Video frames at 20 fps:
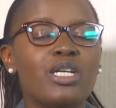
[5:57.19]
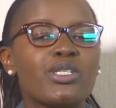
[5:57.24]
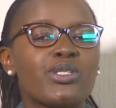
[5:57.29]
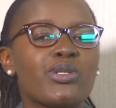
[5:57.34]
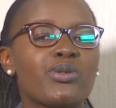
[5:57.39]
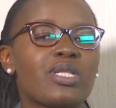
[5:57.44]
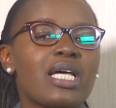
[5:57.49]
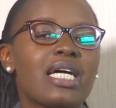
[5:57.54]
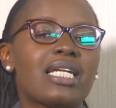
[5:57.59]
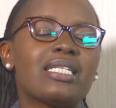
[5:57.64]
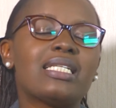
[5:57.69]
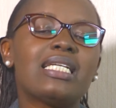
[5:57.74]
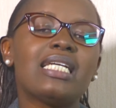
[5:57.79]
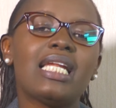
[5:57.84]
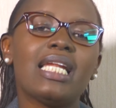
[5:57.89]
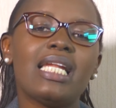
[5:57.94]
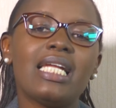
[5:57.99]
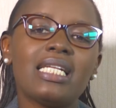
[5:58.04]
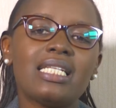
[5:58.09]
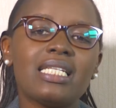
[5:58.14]
so that
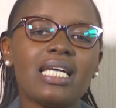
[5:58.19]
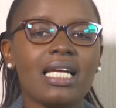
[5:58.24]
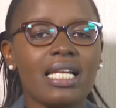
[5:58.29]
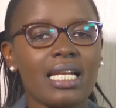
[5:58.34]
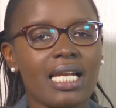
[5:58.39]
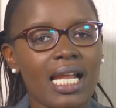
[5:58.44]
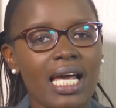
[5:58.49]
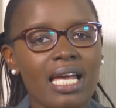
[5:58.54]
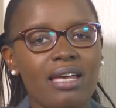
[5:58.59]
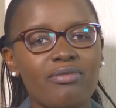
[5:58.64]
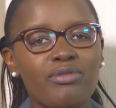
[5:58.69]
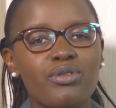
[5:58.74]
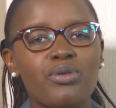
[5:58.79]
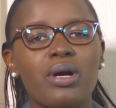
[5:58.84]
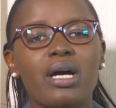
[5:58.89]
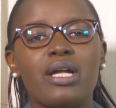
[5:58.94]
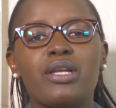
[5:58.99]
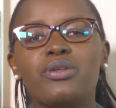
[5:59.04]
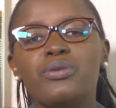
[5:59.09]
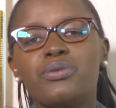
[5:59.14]
later in life you
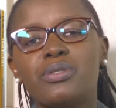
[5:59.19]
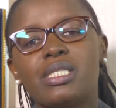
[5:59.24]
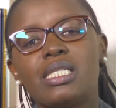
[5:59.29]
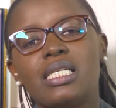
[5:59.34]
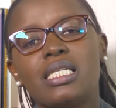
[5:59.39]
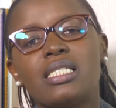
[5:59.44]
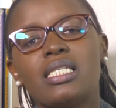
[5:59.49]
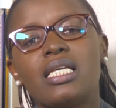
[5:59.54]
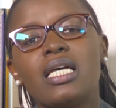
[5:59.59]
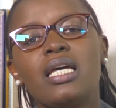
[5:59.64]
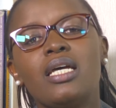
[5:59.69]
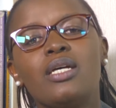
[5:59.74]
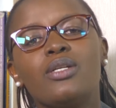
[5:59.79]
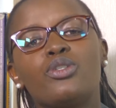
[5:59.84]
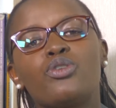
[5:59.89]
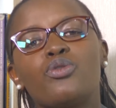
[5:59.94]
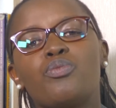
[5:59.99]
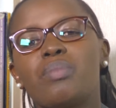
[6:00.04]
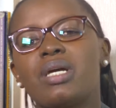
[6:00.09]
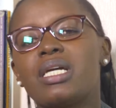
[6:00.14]
can use it
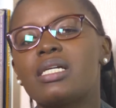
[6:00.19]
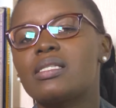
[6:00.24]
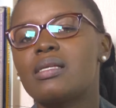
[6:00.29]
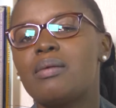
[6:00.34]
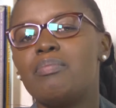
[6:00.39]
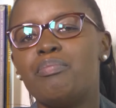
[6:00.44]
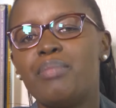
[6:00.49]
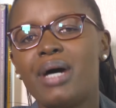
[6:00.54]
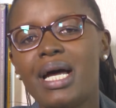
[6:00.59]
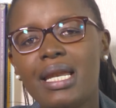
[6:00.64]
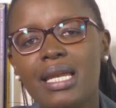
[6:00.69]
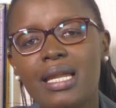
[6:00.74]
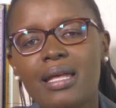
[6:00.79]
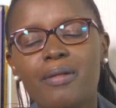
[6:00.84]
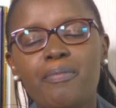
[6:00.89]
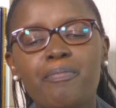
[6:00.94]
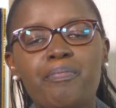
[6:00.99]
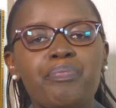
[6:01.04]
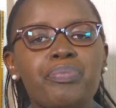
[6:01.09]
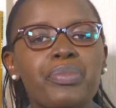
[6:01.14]
to make some
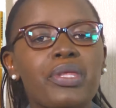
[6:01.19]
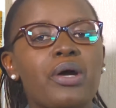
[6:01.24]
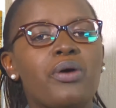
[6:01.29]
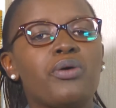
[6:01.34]
money,